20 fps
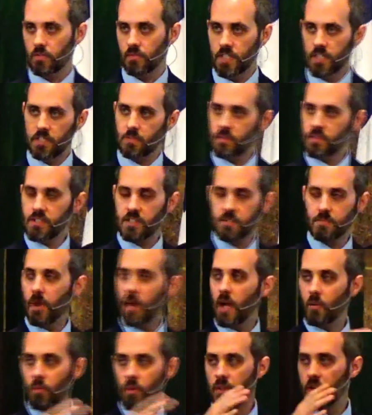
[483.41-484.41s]
This was the
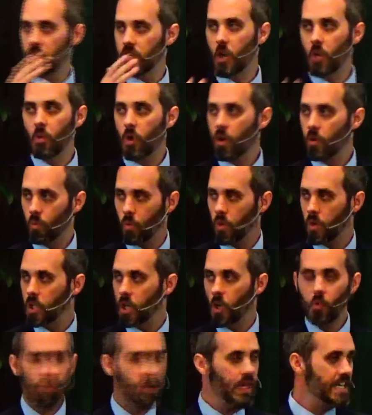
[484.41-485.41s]
spot where there no, were, were
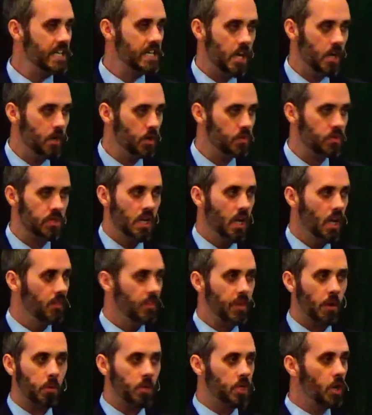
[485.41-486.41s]
no windows,
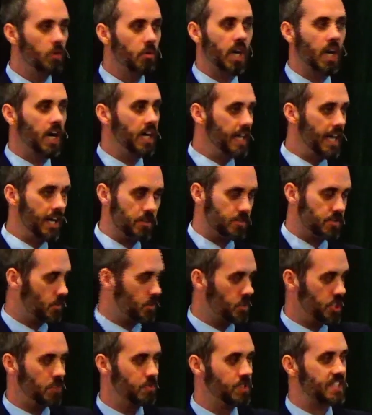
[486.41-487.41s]
there were no cutouts, there
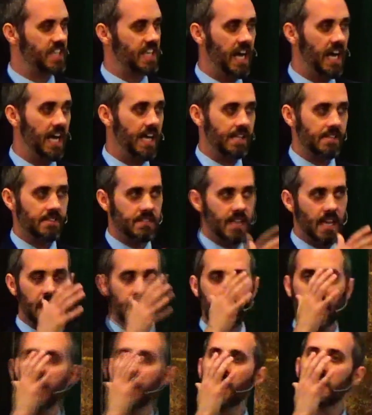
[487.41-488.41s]
was no sign
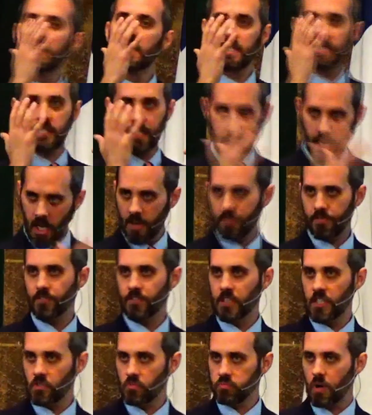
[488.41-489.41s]
saying, stay off
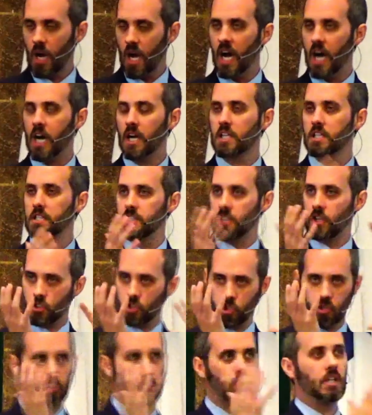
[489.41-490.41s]
of these rocks,
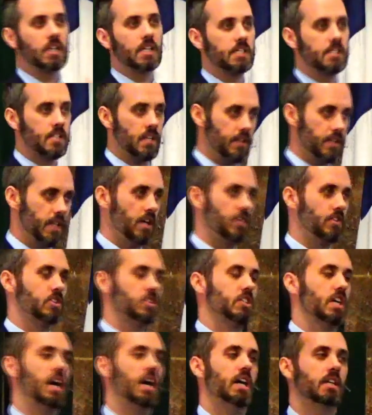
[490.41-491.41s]
there's gorillas on the other
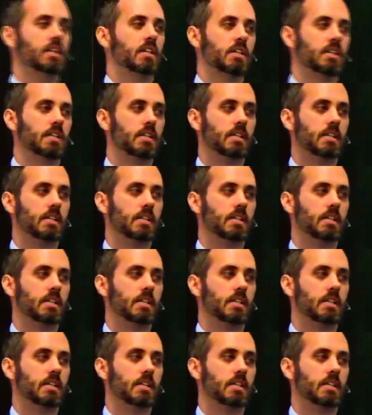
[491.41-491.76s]
side.